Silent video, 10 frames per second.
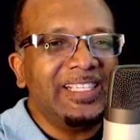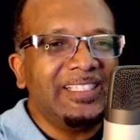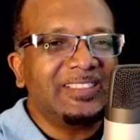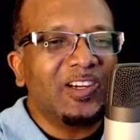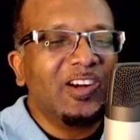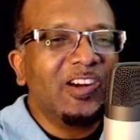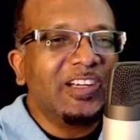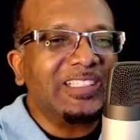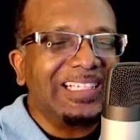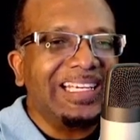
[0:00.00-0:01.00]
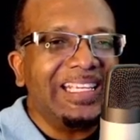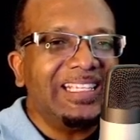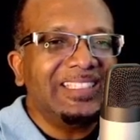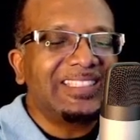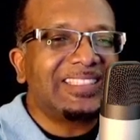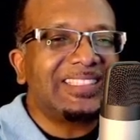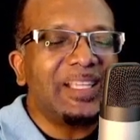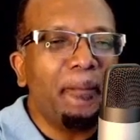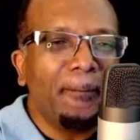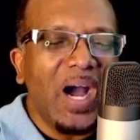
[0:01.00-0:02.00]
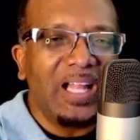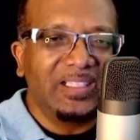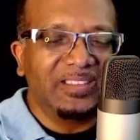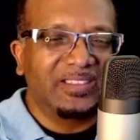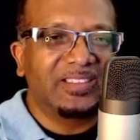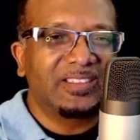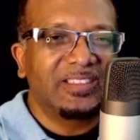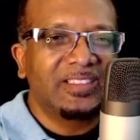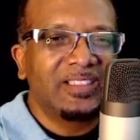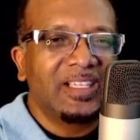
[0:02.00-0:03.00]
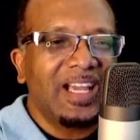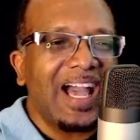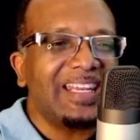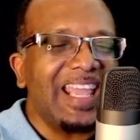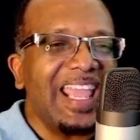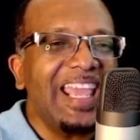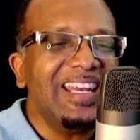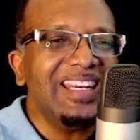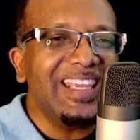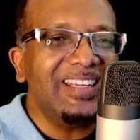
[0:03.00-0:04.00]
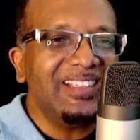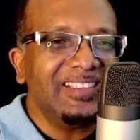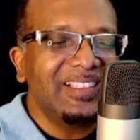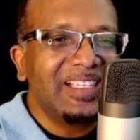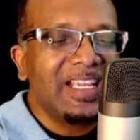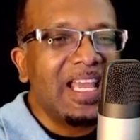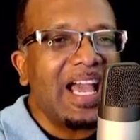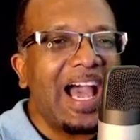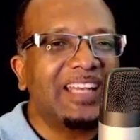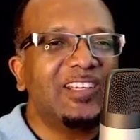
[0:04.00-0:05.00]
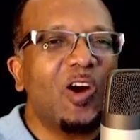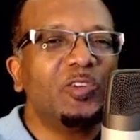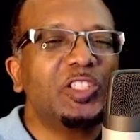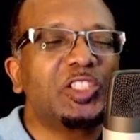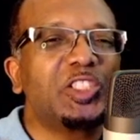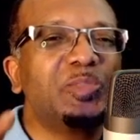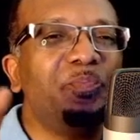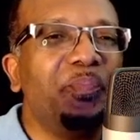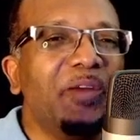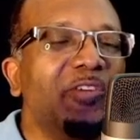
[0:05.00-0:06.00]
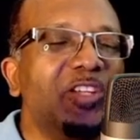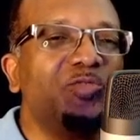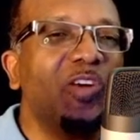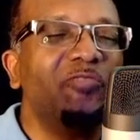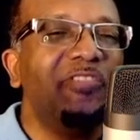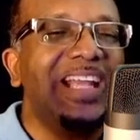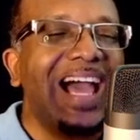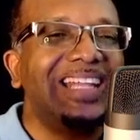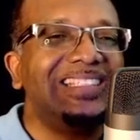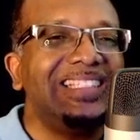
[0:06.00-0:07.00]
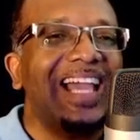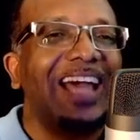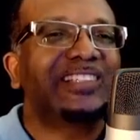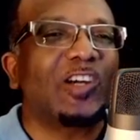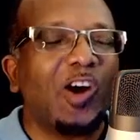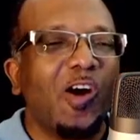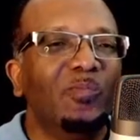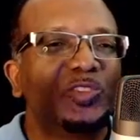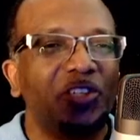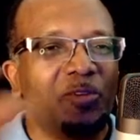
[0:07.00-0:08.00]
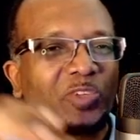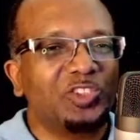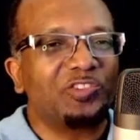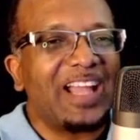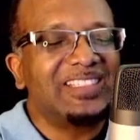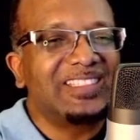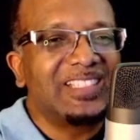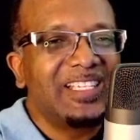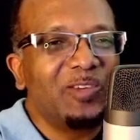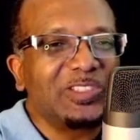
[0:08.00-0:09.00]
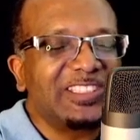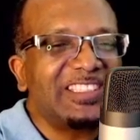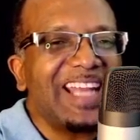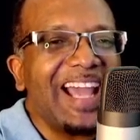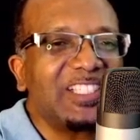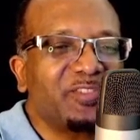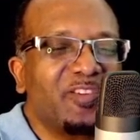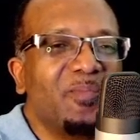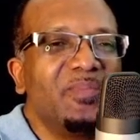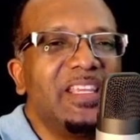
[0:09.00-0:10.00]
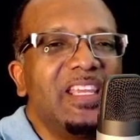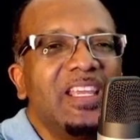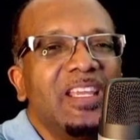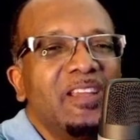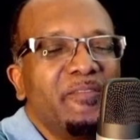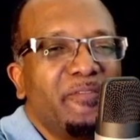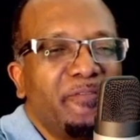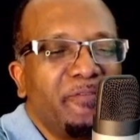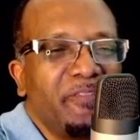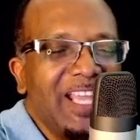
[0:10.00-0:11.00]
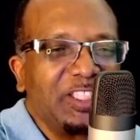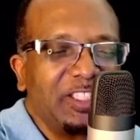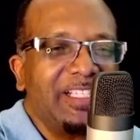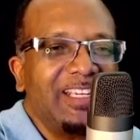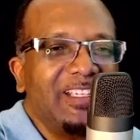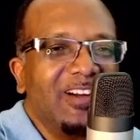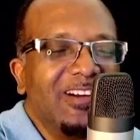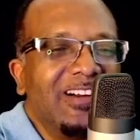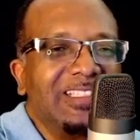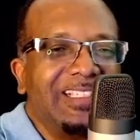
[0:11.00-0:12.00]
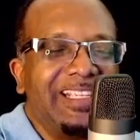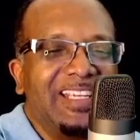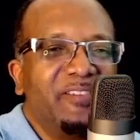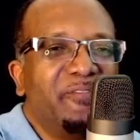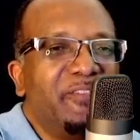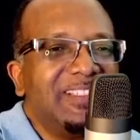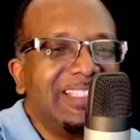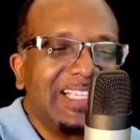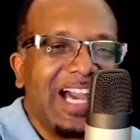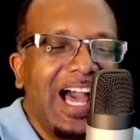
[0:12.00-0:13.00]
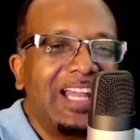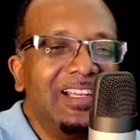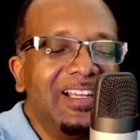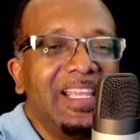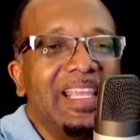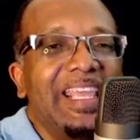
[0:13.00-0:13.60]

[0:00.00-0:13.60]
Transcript: these earthly symbols had ended, and now the spiritual reality had come. So they were trans, they were snatched from the fleshly and the earthly and the physical